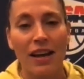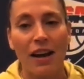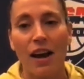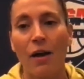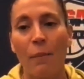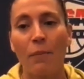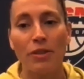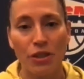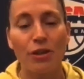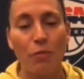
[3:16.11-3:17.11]

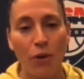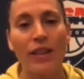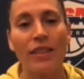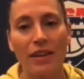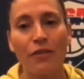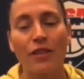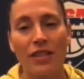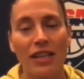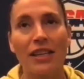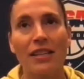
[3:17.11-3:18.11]
But to your point, the
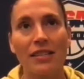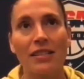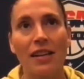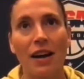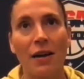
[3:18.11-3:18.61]
difference is